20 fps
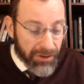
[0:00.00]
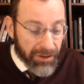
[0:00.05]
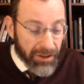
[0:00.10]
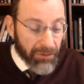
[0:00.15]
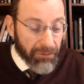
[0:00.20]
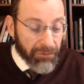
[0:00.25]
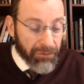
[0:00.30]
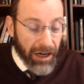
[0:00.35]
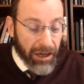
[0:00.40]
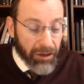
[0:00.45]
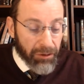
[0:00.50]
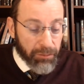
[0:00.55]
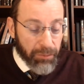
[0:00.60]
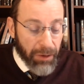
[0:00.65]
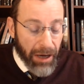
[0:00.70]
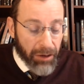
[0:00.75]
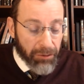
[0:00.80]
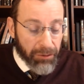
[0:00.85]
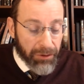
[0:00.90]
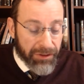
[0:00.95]
And then
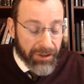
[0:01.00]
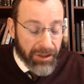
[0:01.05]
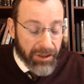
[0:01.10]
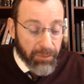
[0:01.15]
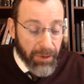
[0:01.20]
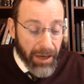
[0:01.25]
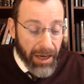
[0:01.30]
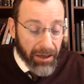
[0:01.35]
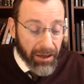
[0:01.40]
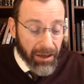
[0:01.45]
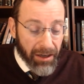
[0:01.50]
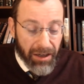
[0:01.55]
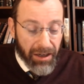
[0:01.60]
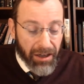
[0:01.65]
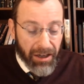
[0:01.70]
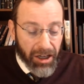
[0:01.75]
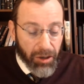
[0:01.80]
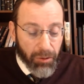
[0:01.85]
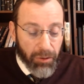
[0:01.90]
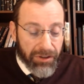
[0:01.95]
Pharaoh says back,
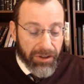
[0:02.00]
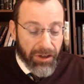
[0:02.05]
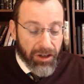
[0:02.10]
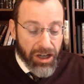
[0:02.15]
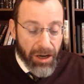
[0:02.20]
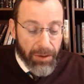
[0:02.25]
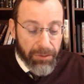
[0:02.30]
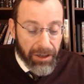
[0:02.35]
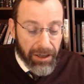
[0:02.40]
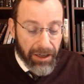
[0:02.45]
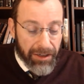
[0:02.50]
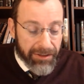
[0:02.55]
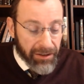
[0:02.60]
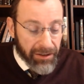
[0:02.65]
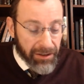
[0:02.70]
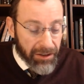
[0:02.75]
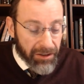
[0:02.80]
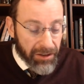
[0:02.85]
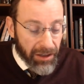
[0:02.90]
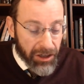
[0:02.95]
who is Hashem that I
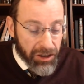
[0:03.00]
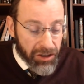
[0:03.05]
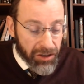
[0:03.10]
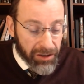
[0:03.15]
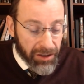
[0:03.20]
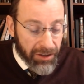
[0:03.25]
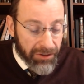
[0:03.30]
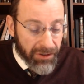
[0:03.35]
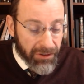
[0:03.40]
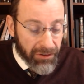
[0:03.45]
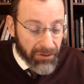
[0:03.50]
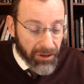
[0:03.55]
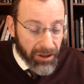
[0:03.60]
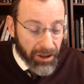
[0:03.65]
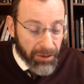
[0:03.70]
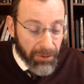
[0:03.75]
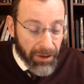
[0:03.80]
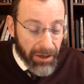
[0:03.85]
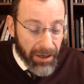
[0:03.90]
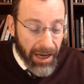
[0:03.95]
should listen to
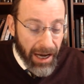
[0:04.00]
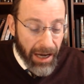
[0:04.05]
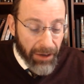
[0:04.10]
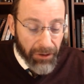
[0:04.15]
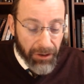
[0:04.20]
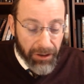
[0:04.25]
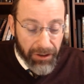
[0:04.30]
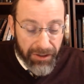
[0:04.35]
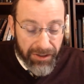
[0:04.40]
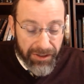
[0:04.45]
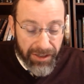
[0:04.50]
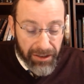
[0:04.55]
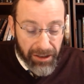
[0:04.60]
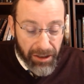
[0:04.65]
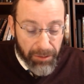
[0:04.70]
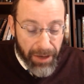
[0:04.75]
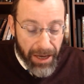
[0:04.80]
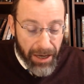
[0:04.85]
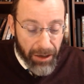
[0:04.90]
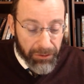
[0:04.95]
him? I'm not going to send
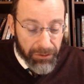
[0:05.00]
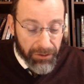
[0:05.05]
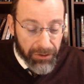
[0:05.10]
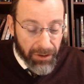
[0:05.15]
them out.